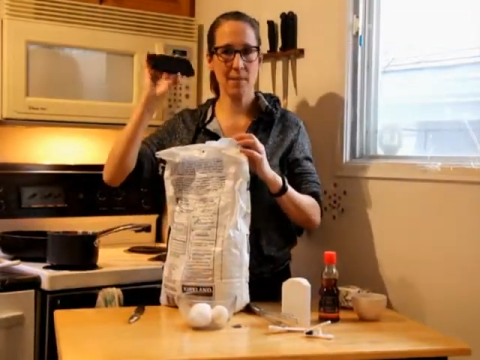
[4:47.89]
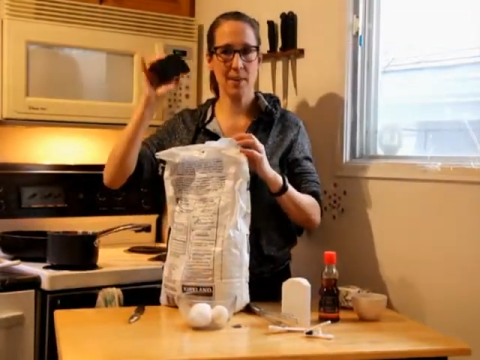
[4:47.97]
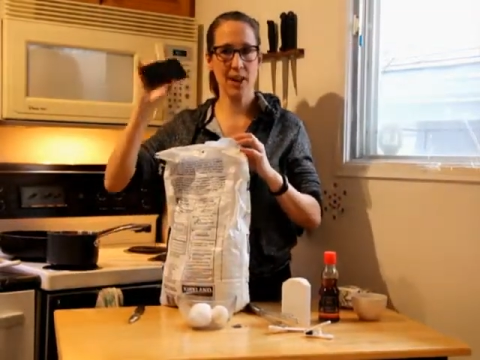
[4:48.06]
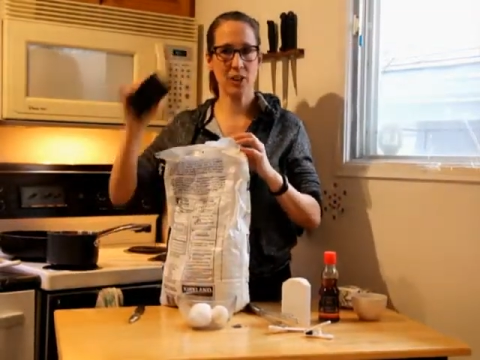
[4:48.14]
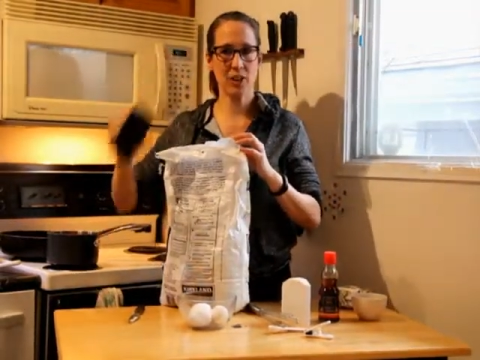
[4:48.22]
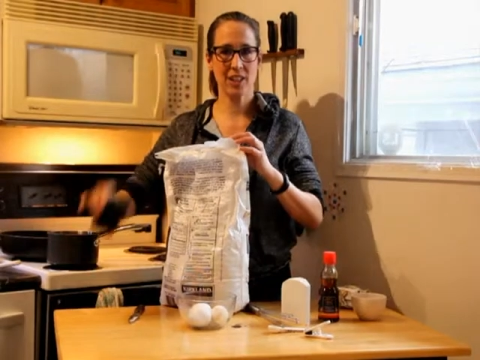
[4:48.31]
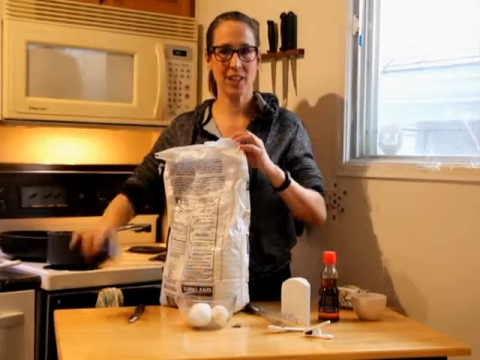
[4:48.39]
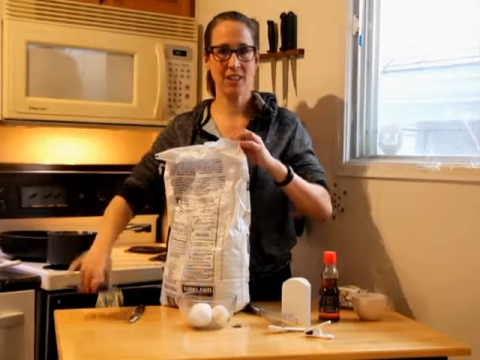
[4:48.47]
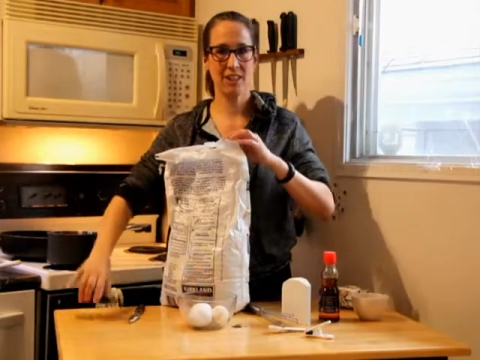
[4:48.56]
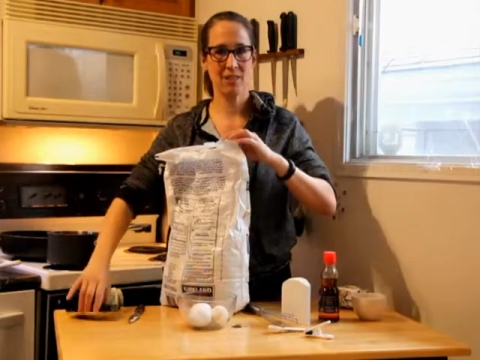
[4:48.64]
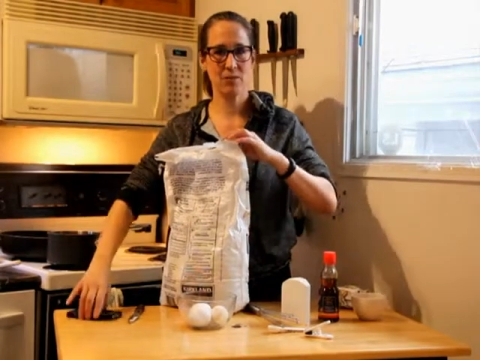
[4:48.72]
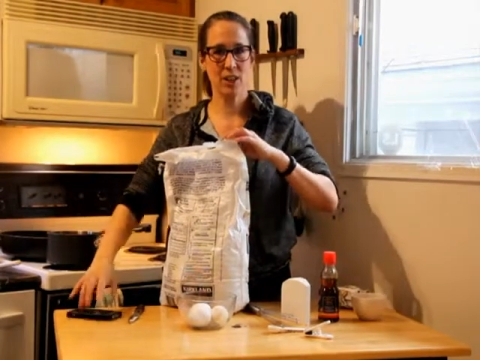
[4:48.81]
I'm
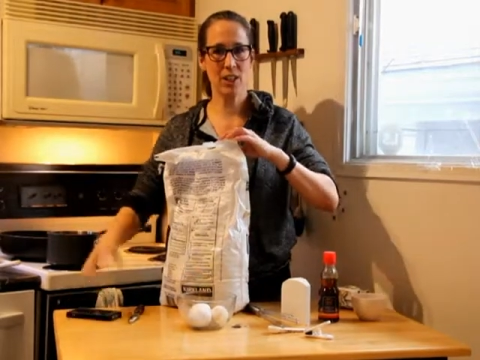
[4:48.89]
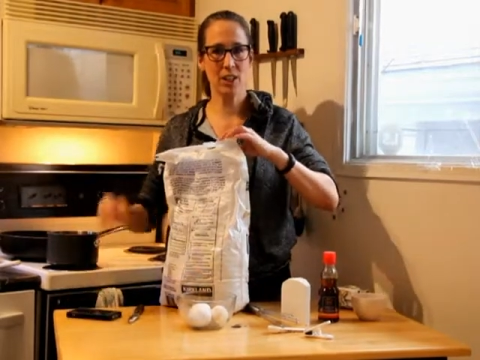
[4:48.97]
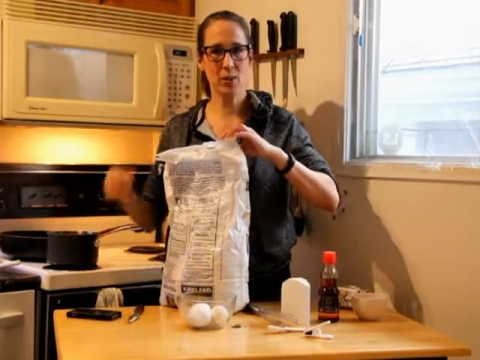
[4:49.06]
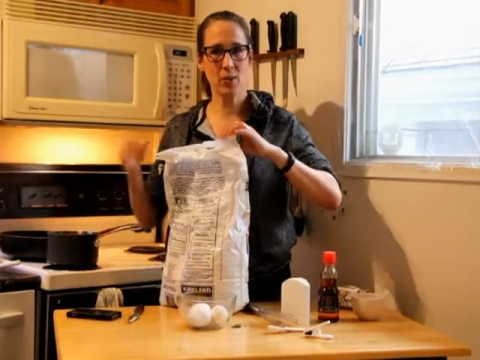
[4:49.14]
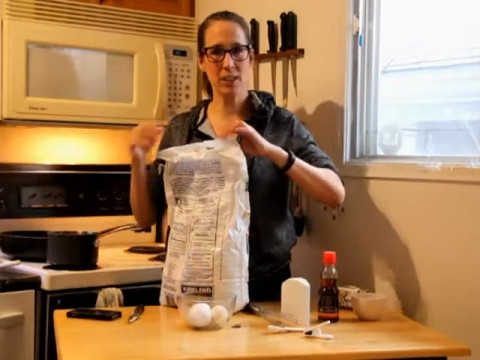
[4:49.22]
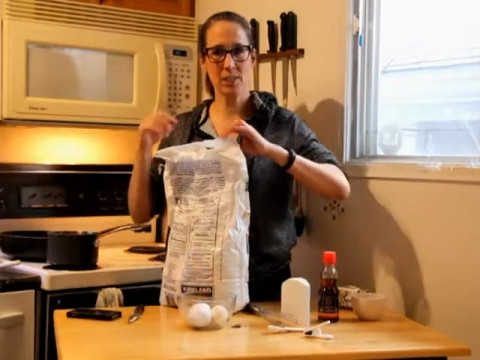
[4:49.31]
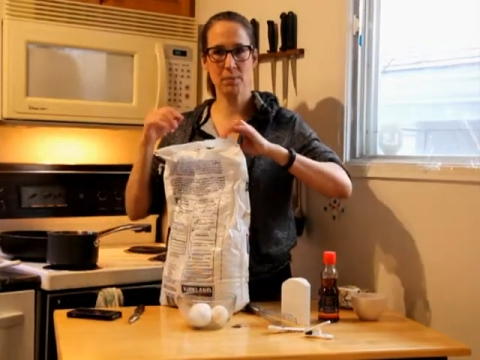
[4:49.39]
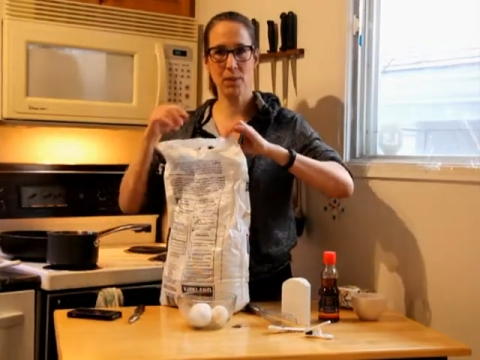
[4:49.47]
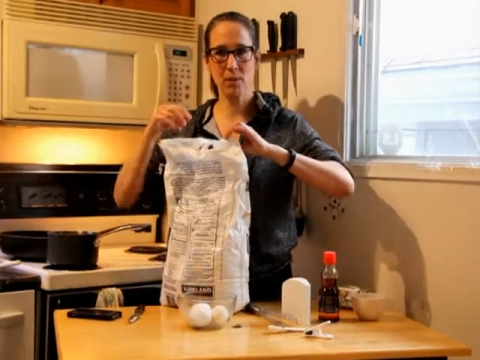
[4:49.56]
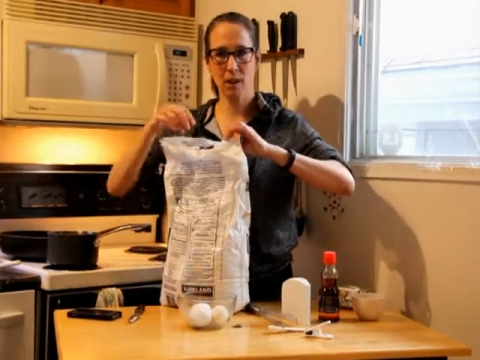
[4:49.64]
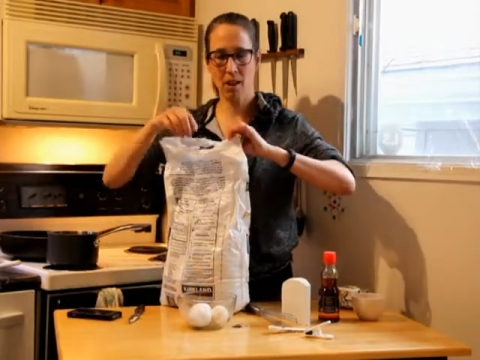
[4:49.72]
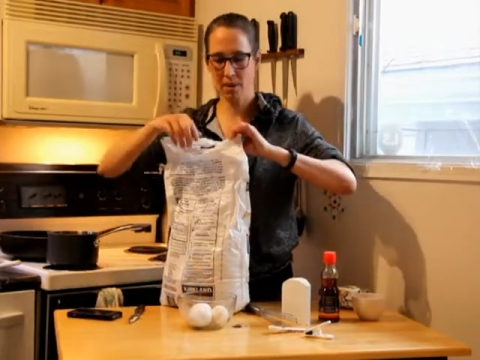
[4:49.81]
actually reading the
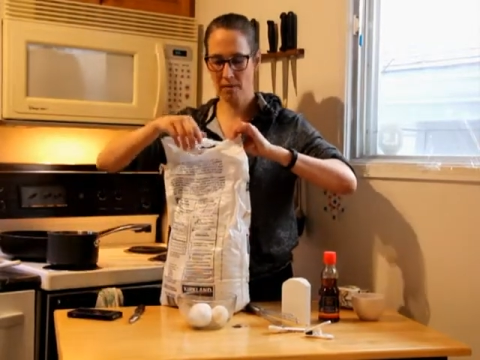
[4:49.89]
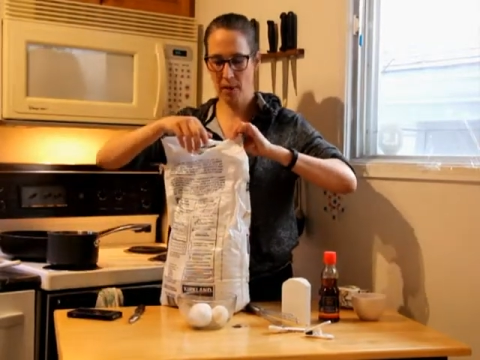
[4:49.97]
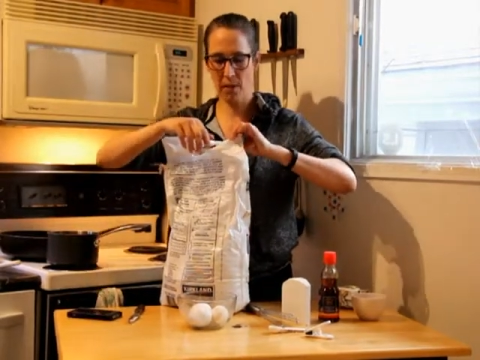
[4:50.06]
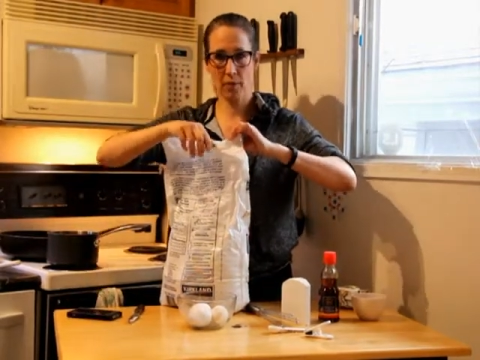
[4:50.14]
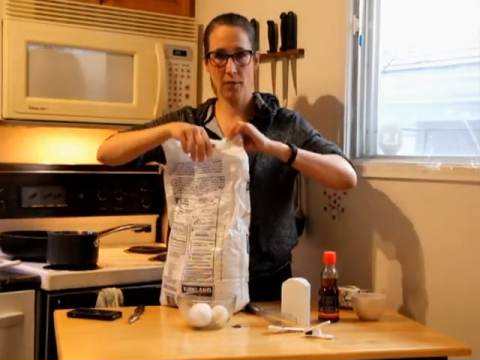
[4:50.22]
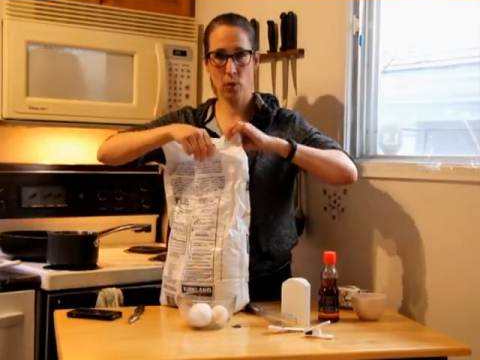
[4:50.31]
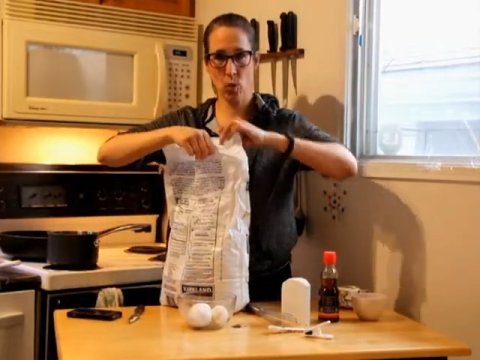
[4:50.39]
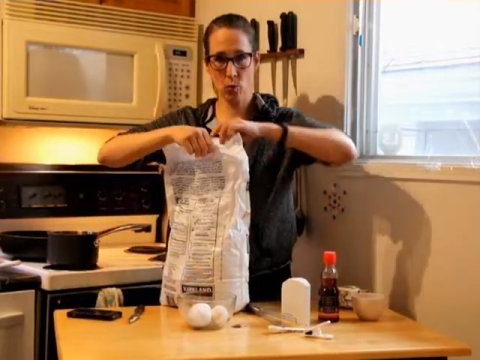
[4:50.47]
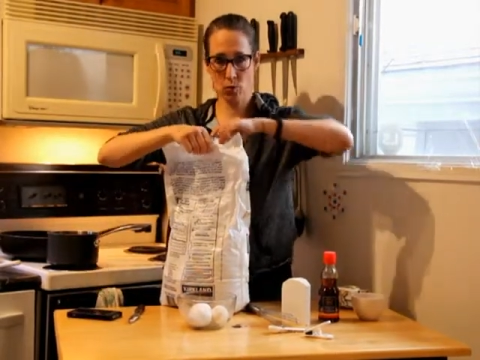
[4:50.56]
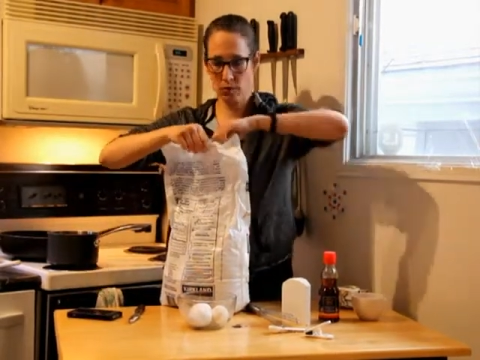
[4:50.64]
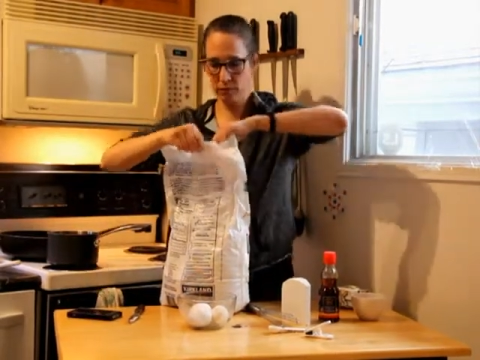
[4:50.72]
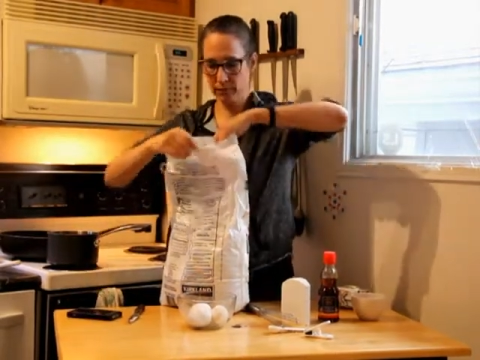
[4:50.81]
recipe right off my
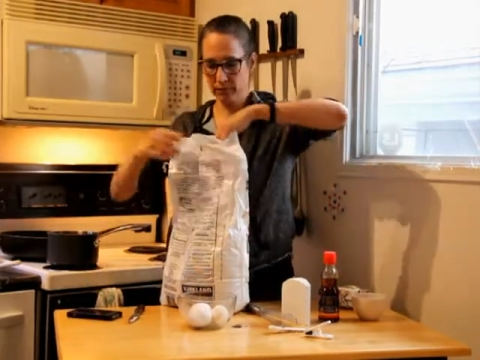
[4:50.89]
phone.